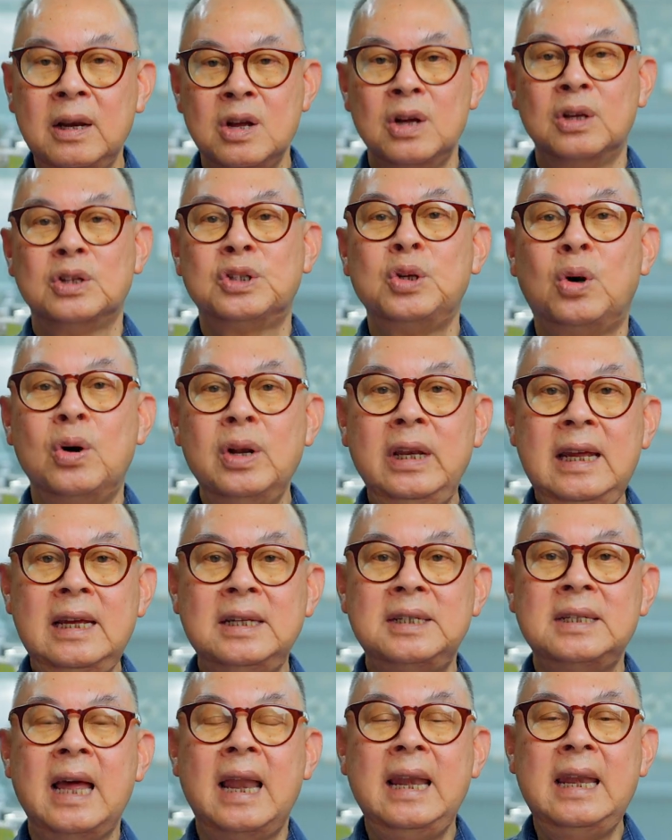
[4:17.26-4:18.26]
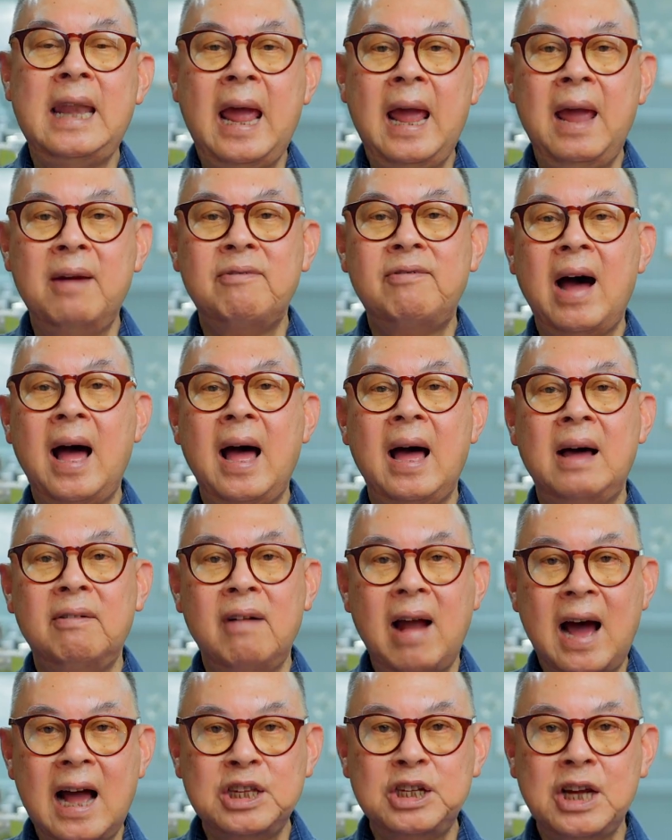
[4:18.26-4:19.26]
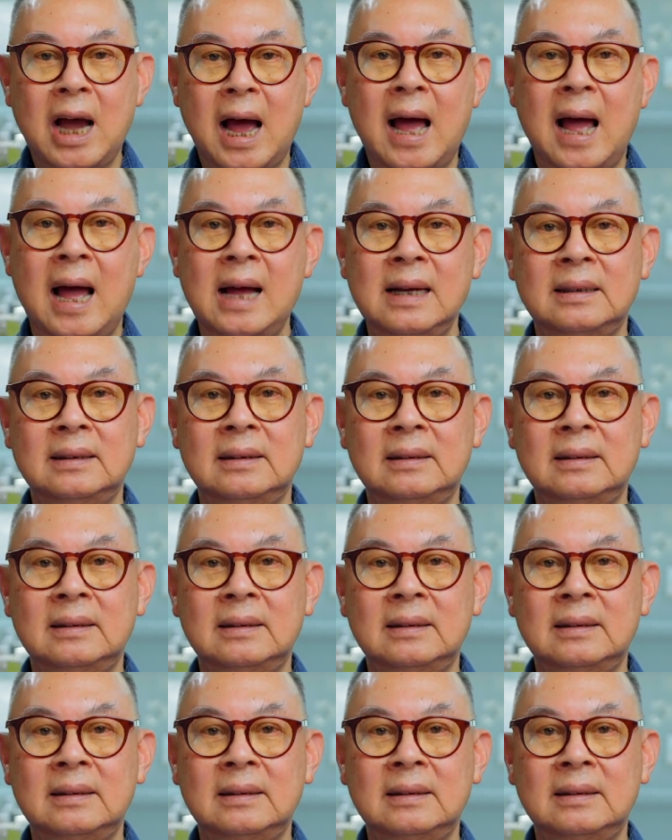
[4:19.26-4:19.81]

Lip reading: So this Deva Raja,